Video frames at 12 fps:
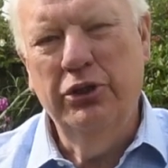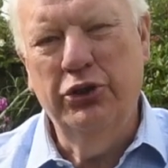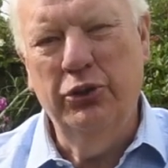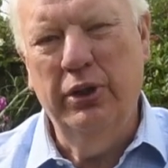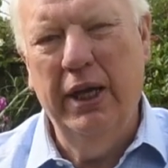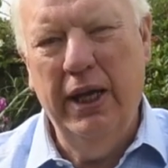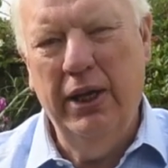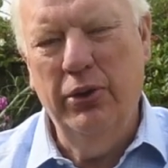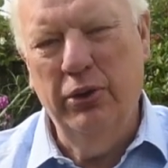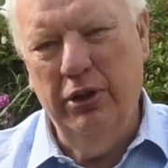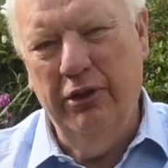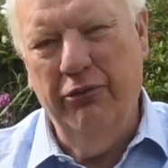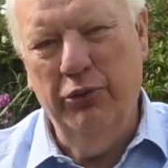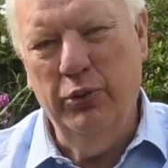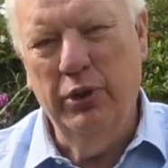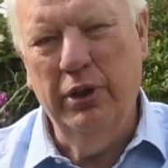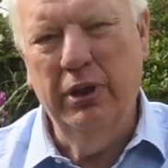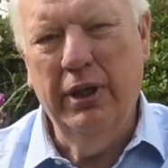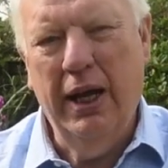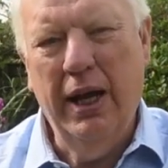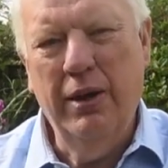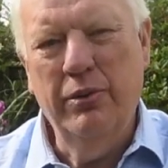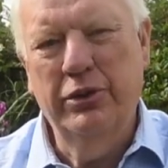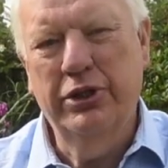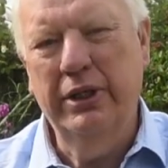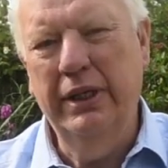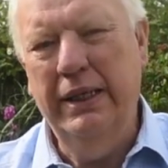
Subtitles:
to lay your loved one out